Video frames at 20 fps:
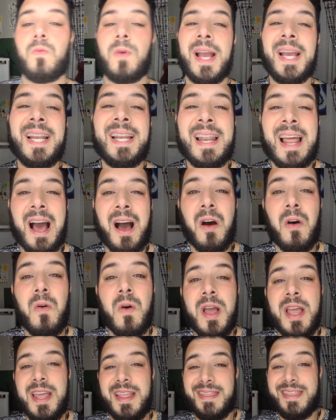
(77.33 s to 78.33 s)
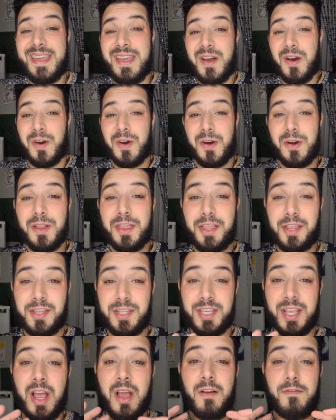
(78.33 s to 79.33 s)
Right now, the
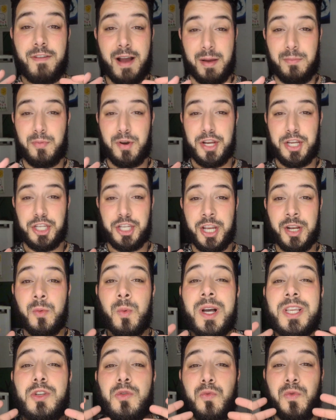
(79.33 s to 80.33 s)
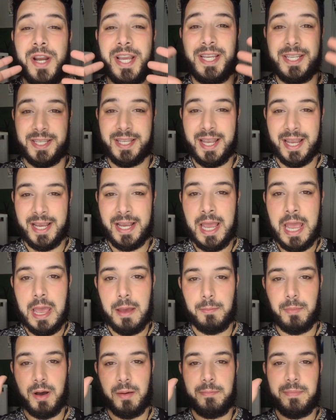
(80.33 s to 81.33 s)
Earth's vibration was raising,
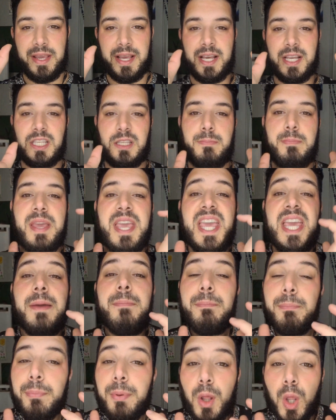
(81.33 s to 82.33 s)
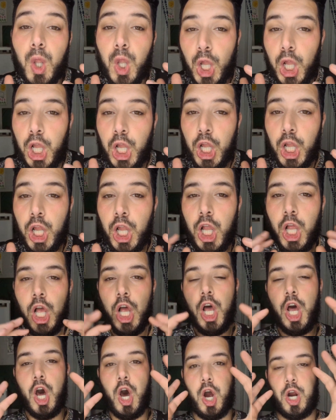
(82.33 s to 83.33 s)
but because people
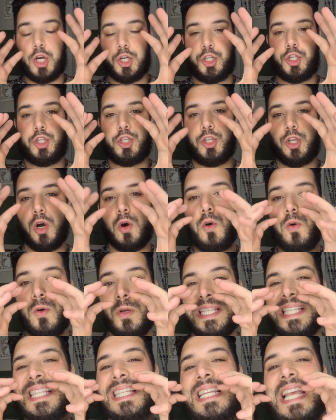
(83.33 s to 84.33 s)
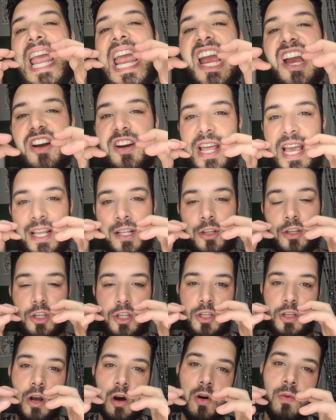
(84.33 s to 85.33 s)
are so scared and
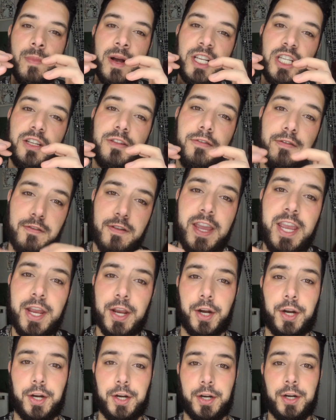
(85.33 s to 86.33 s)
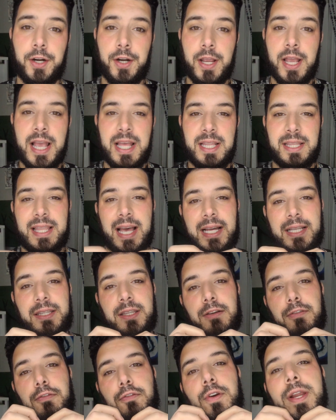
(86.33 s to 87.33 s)
so much fear that
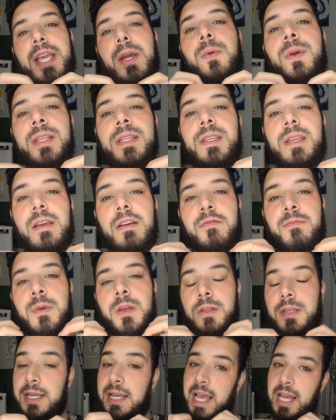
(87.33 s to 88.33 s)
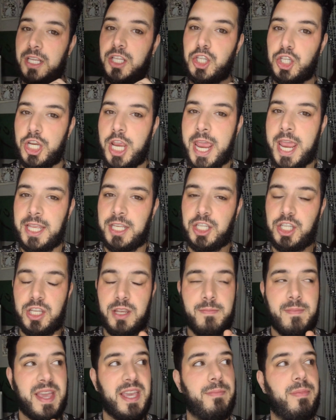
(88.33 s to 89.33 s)
the frequency of music has changed
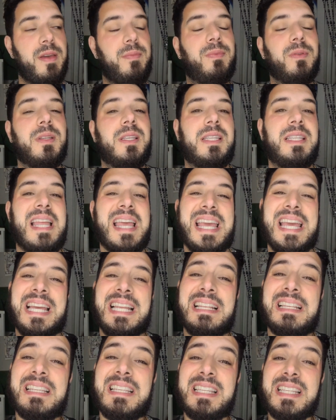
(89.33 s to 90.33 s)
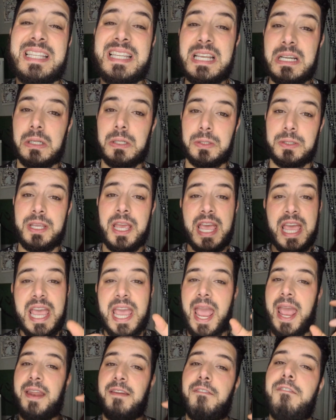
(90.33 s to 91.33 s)
to make people stay instilled
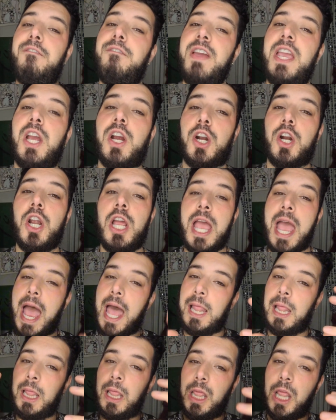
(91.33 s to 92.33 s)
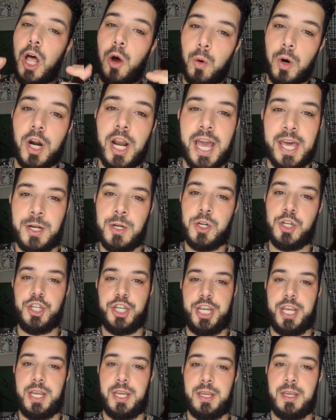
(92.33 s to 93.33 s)
in fear and lower
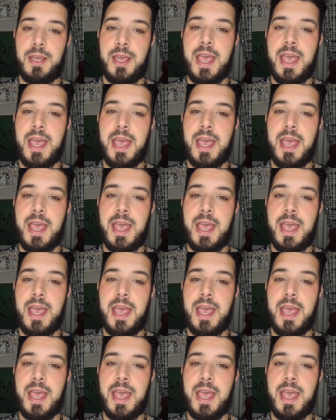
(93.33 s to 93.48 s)
energy.